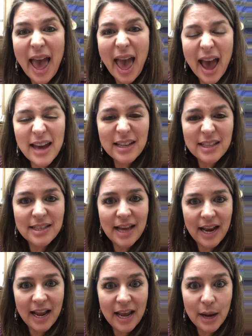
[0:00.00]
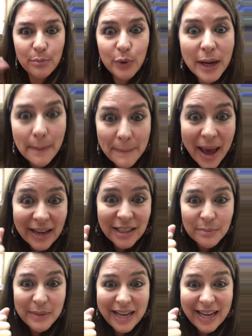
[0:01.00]
add a setting, and bring it back
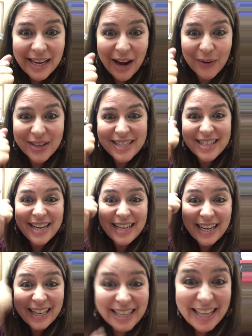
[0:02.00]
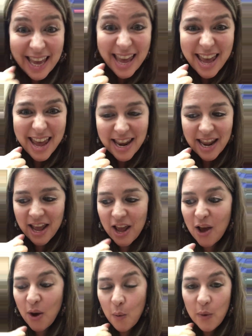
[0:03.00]
to me, and I want to see it again
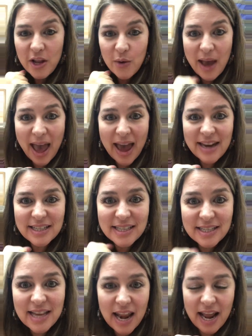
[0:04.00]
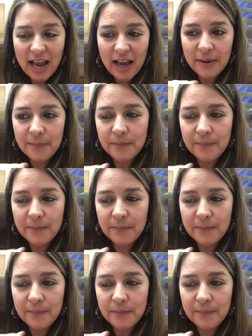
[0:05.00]
when you add a setting.